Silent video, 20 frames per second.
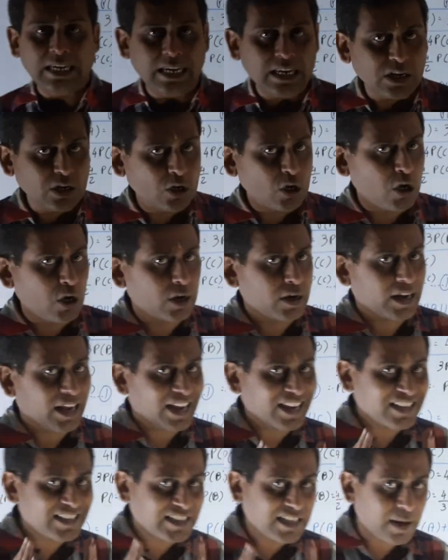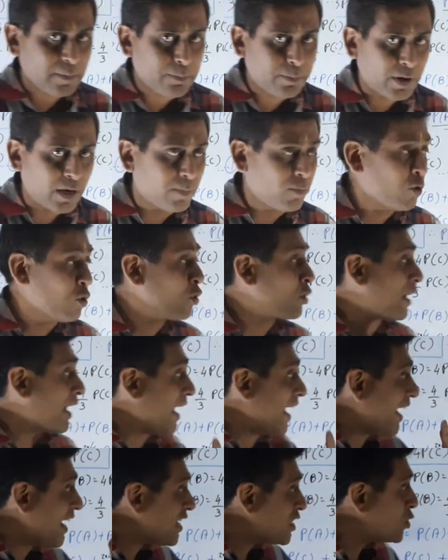in your example book
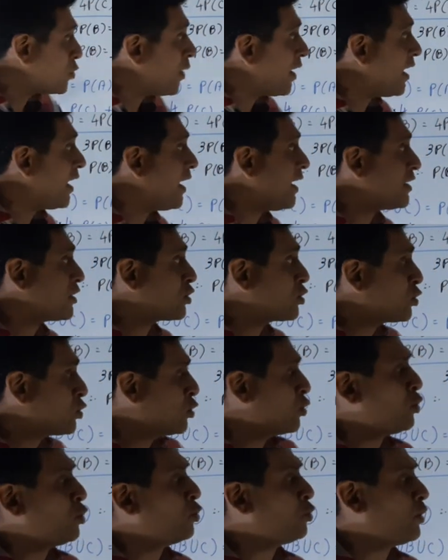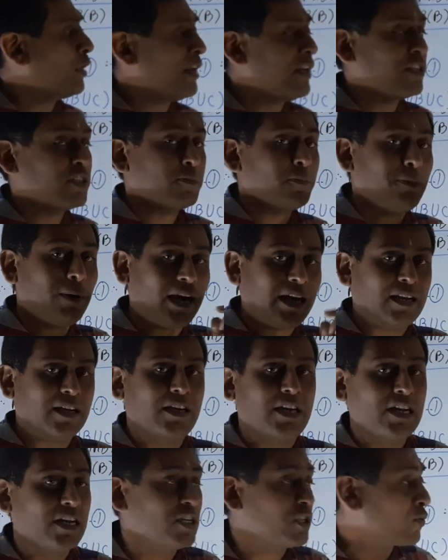as well as do this
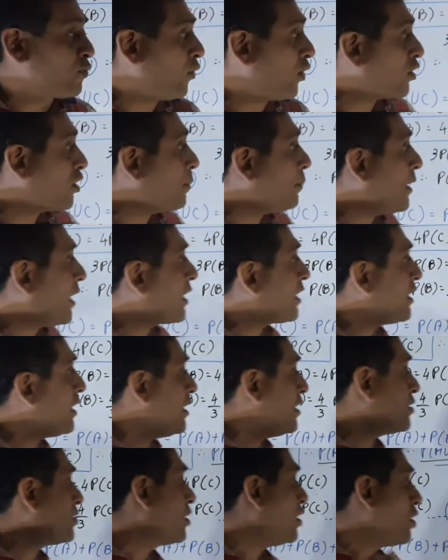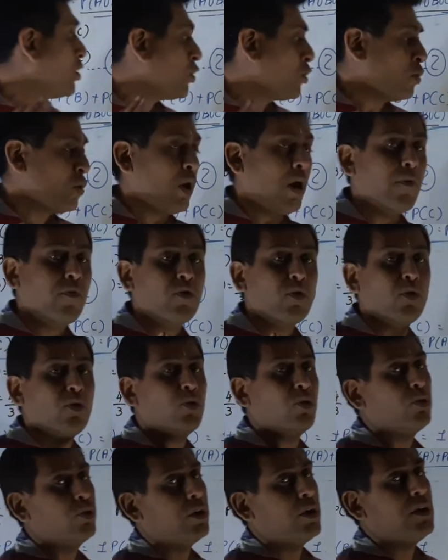practice. For the practice, you have to
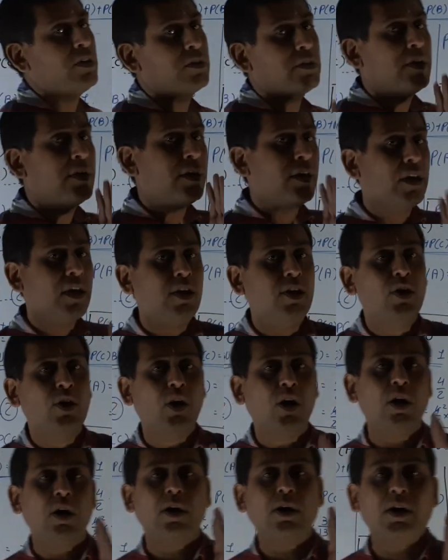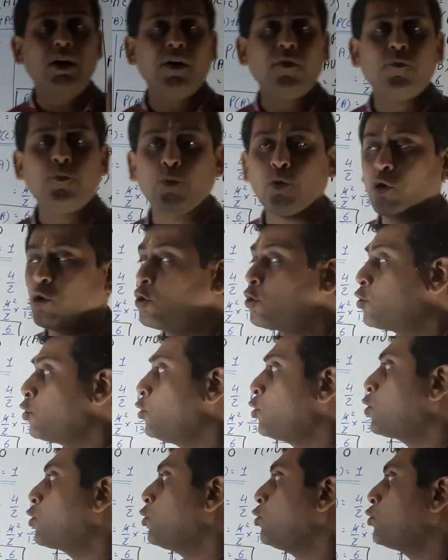do this in your rough book
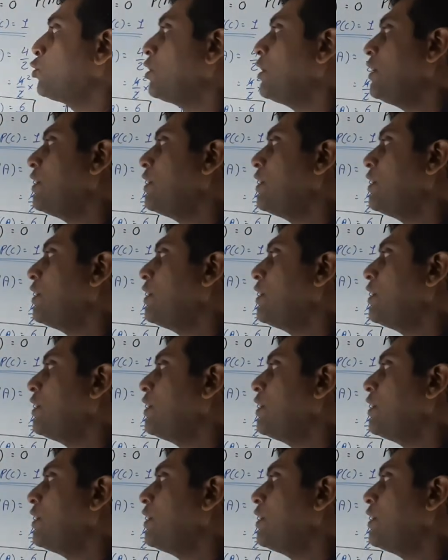2 to 3